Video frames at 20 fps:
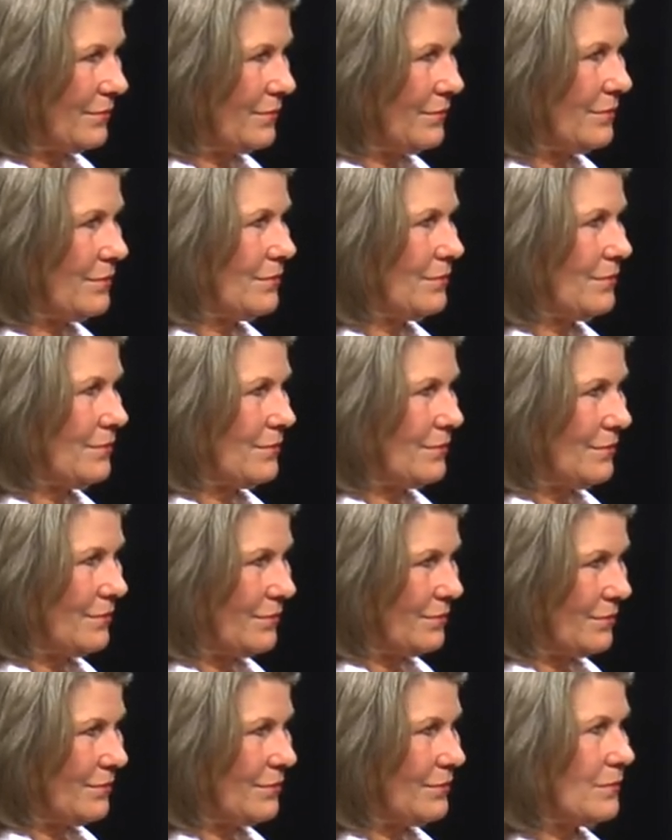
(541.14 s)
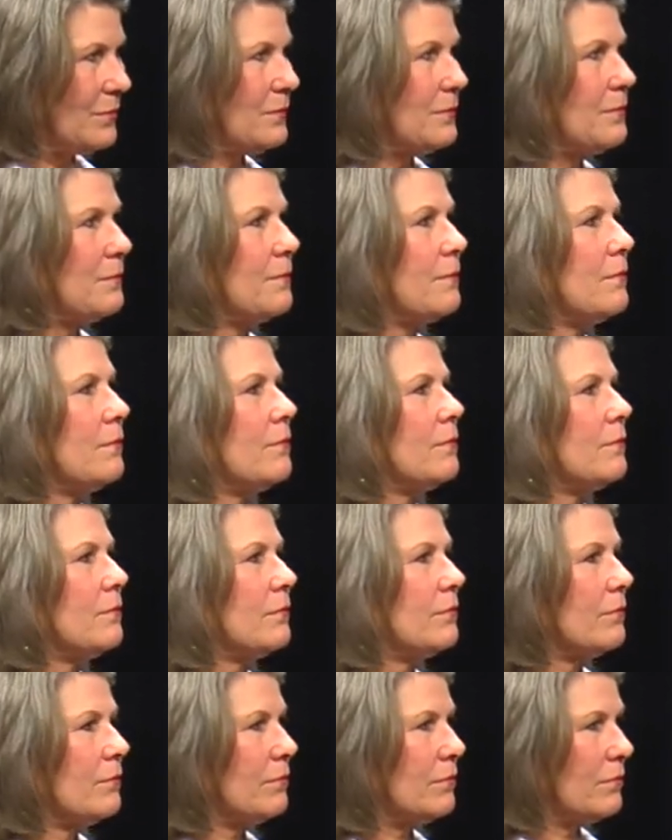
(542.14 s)

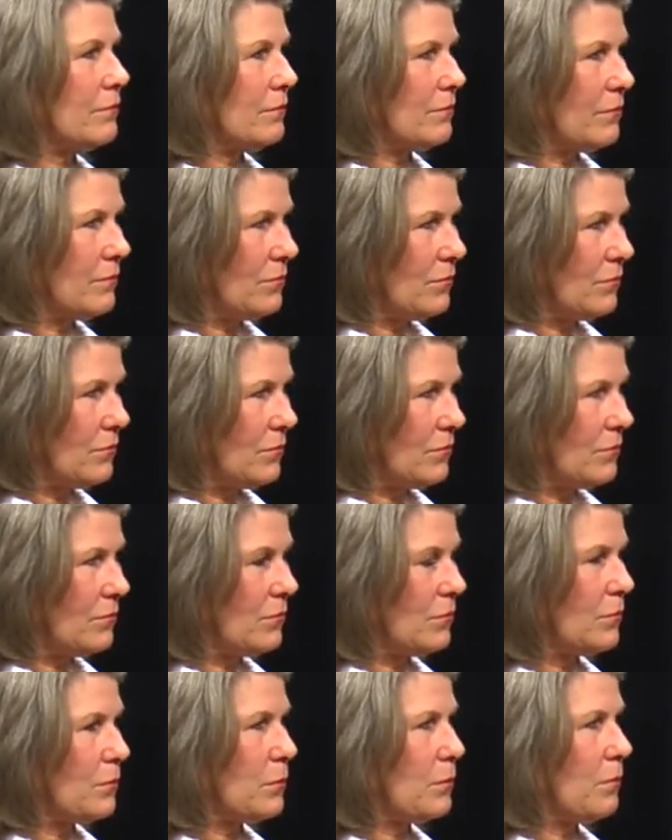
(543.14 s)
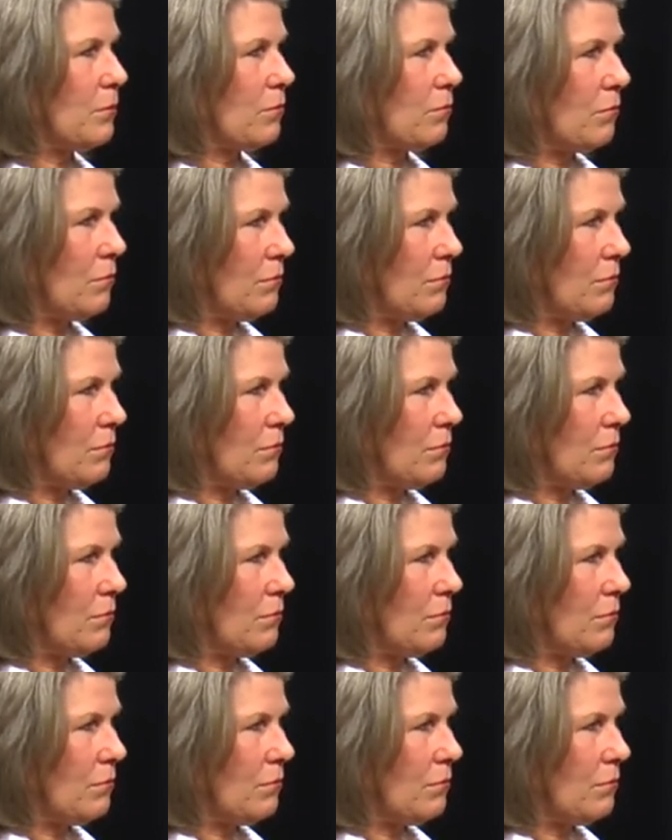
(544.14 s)
No words are spoken by the person on screen.